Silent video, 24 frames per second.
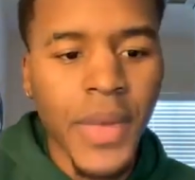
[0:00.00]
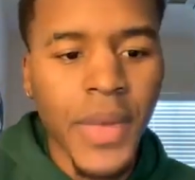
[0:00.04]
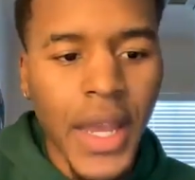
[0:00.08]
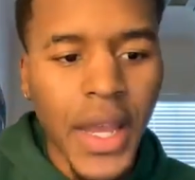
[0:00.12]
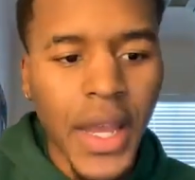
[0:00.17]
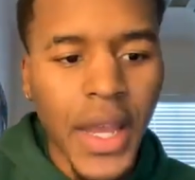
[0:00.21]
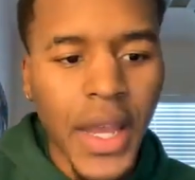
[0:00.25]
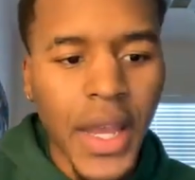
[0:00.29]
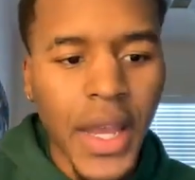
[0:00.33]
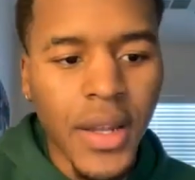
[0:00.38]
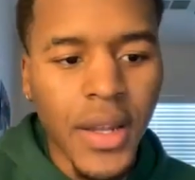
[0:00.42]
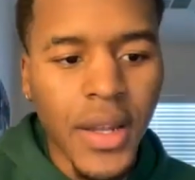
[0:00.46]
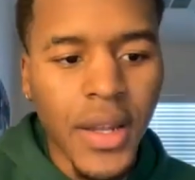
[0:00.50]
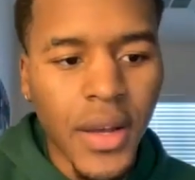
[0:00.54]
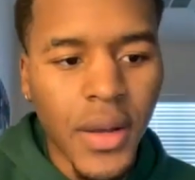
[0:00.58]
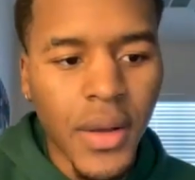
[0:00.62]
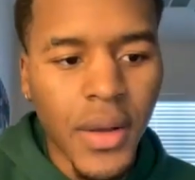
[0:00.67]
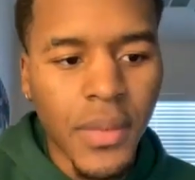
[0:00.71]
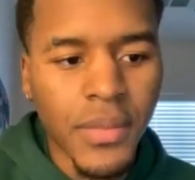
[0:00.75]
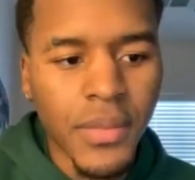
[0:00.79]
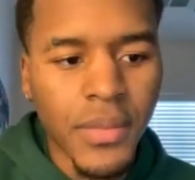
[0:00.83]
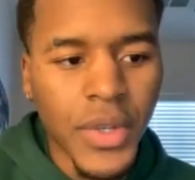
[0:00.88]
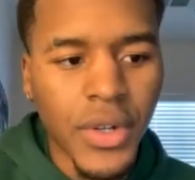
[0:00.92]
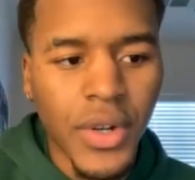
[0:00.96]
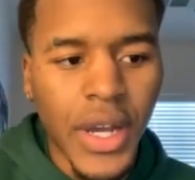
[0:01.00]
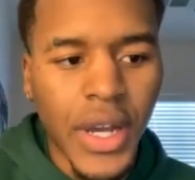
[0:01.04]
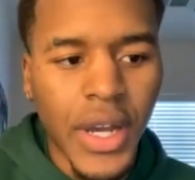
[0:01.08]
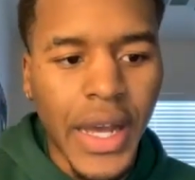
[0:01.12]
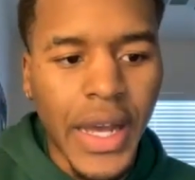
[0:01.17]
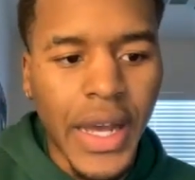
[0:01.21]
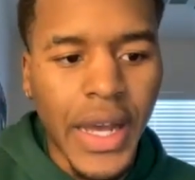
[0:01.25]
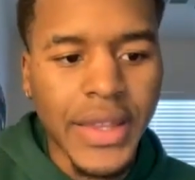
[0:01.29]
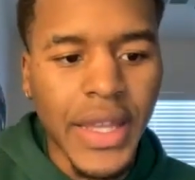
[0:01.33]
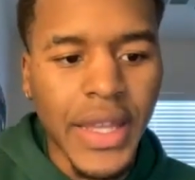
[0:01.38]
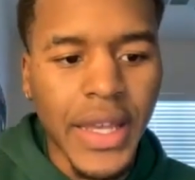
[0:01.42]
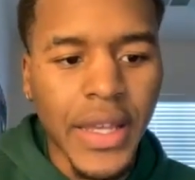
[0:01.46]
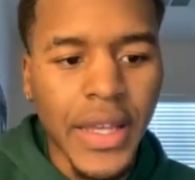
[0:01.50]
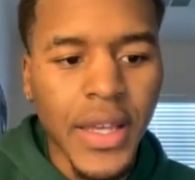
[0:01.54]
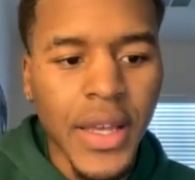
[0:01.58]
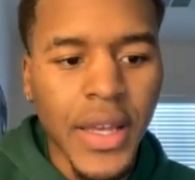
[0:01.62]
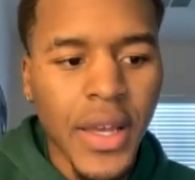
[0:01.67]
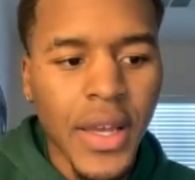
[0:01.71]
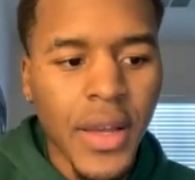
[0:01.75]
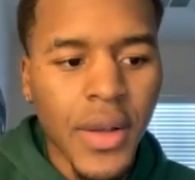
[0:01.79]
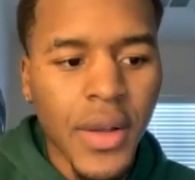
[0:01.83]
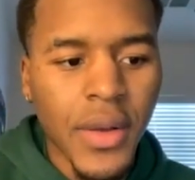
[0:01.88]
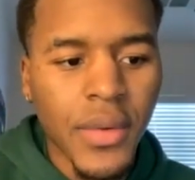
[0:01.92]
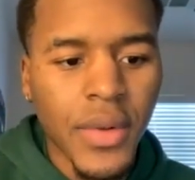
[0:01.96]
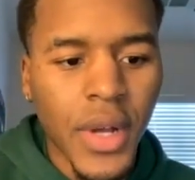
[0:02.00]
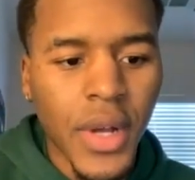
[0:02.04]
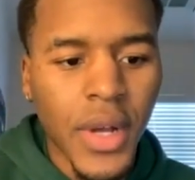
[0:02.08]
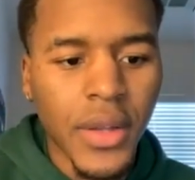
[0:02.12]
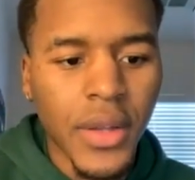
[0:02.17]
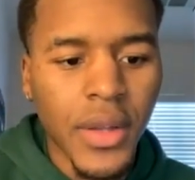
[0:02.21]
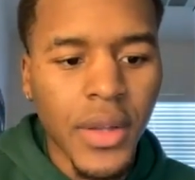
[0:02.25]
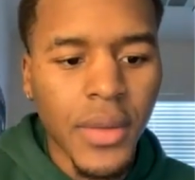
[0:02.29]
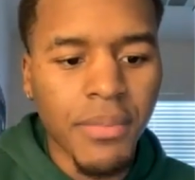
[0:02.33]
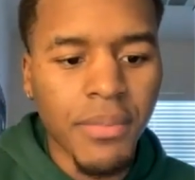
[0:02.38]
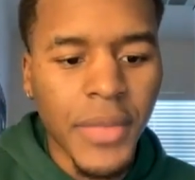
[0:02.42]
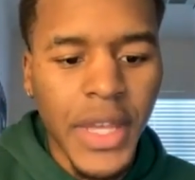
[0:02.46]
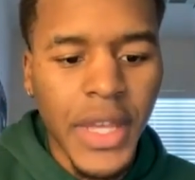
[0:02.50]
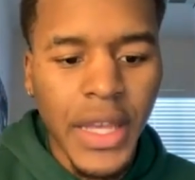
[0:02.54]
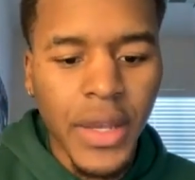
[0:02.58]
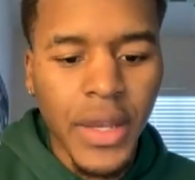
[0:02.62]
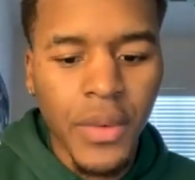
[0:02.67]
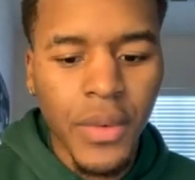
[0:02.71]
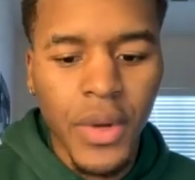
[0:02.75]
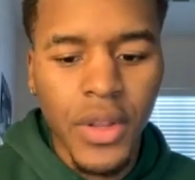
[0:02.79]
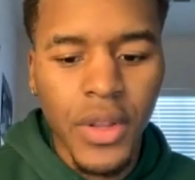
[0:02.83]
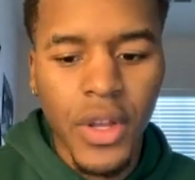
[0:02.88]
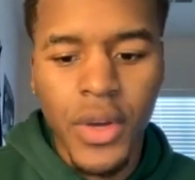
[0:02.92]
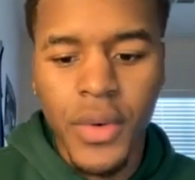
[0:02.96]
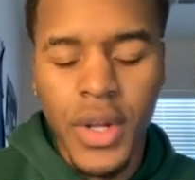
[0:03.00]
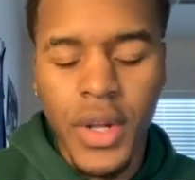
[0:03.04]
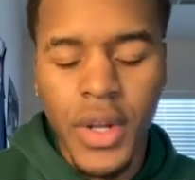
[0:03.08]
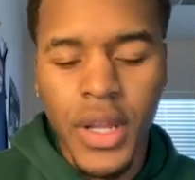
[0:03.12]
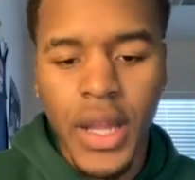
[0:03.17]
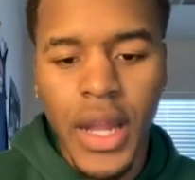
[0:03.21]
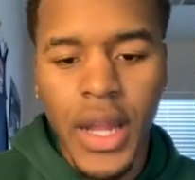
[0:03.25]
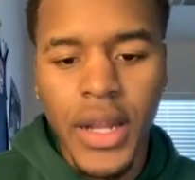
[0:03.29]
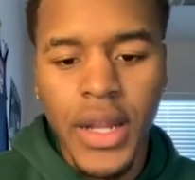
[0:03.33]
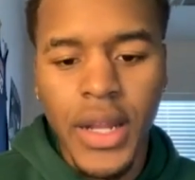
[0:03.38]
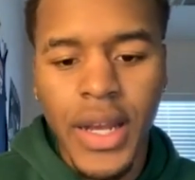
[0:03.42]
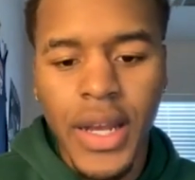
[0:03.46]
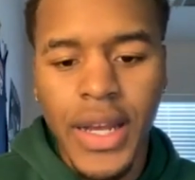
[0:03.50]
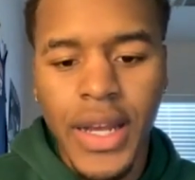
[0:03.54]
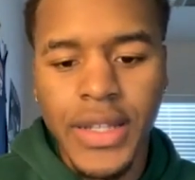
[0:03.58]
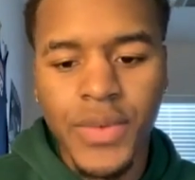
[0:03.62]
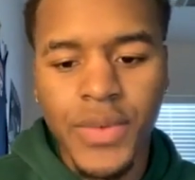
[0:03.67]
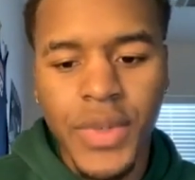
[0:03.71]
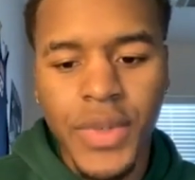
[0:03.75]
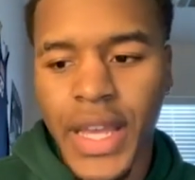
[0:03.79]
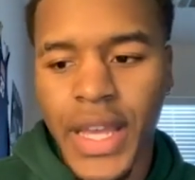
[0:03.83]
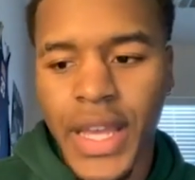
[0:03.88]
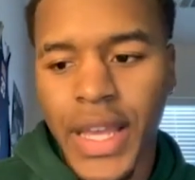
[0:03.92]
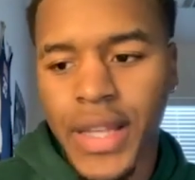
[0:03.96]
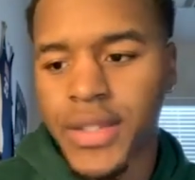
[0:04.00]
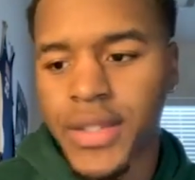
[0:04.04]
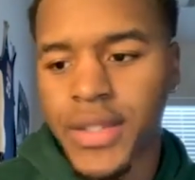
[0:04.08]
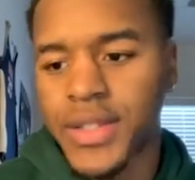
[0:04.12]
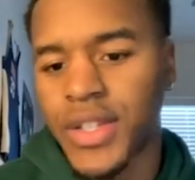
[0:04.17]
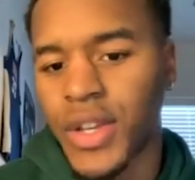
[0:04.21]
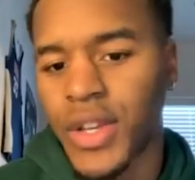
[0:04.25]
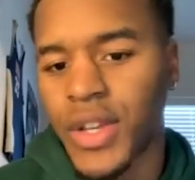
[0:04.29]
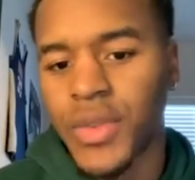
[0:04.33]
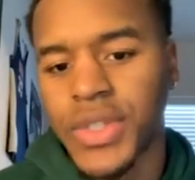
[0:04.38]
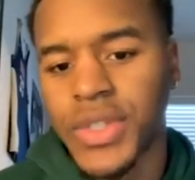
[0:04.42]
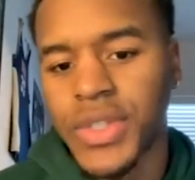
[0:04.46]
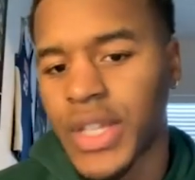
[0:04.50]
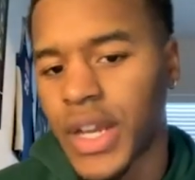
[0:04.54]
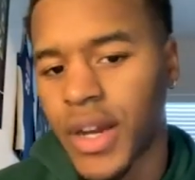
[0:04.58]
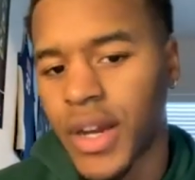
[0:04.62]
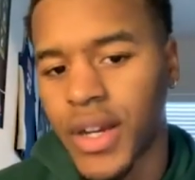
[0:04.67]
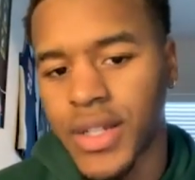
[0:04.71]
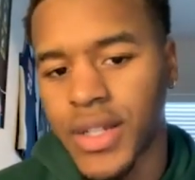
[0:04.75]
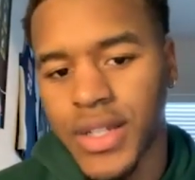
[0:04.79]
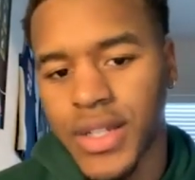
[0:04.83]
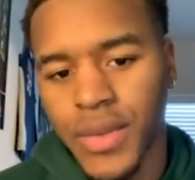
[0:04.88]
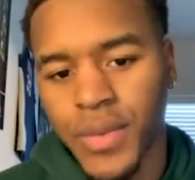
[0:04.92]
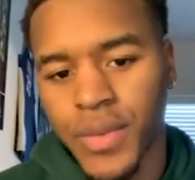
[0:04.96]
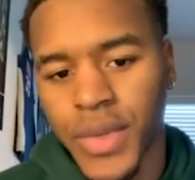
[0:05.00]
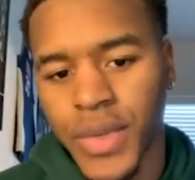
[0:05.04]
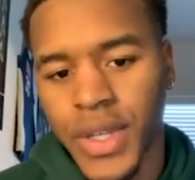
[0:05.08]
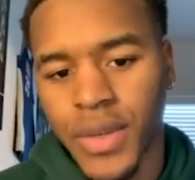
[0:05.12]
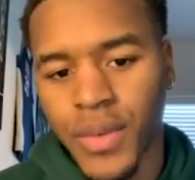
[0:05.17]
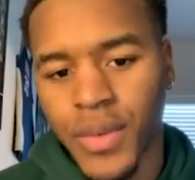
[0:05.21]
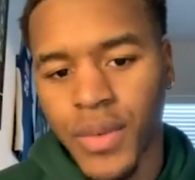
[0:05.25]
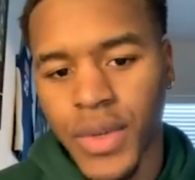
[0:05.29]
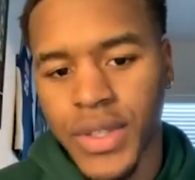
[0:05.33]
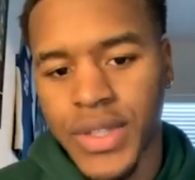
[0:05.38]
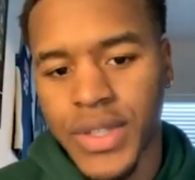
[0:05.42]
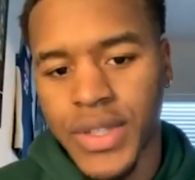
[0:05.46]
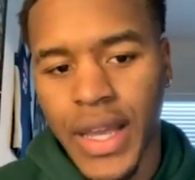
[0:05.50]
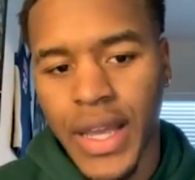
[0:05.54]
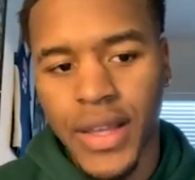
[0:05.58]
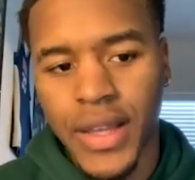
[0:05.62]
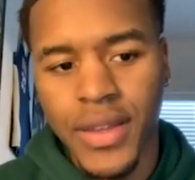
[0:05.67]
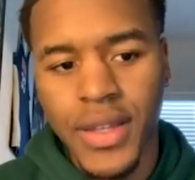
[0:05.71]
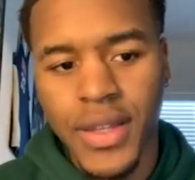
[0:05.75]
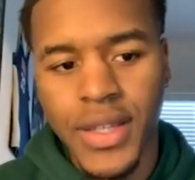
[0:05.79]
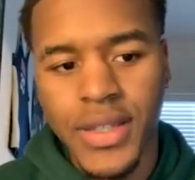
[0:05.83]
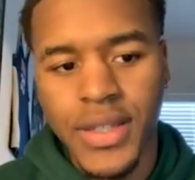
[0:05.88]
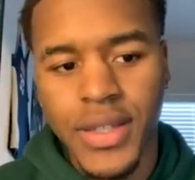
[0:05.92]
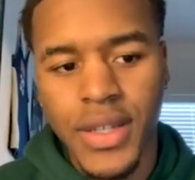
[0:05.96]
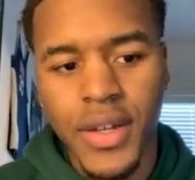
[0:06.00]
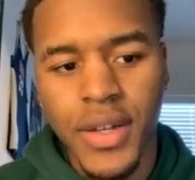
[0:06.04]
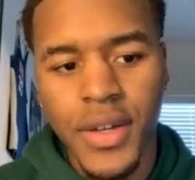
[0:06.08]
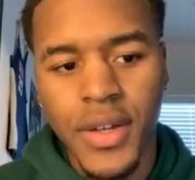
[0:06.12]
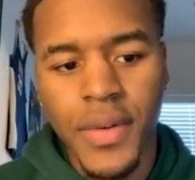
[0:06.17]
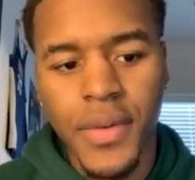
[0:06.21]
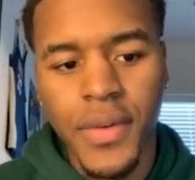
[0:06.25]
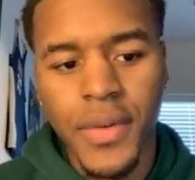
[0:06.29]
And, I think me, along with a lot of guys, we take it so serious, and we take this